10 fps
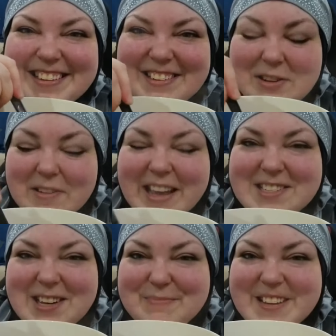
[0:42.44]
no
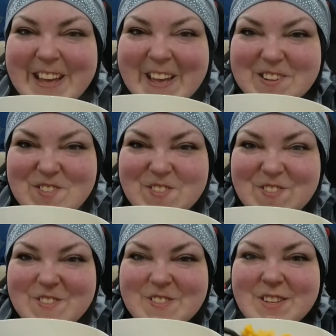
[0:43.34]
ketchup, yes.
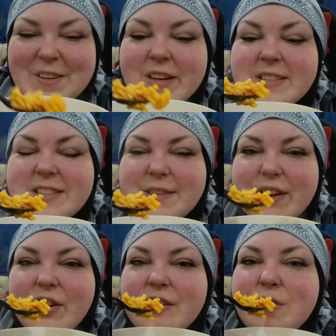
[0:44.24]
Is this even
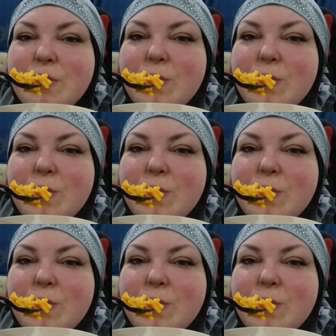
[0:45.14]
cooked?